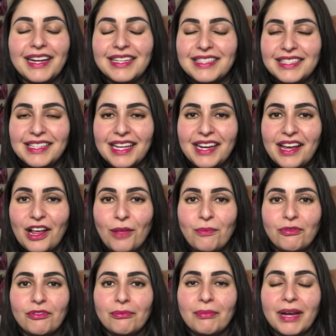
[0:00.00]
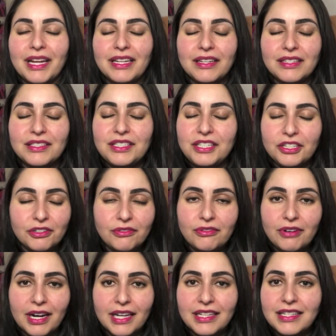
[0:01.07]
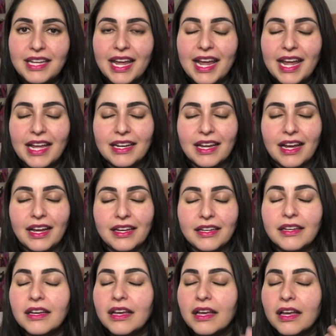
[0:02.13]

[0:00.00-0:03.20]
I did get help from my dear friend, and I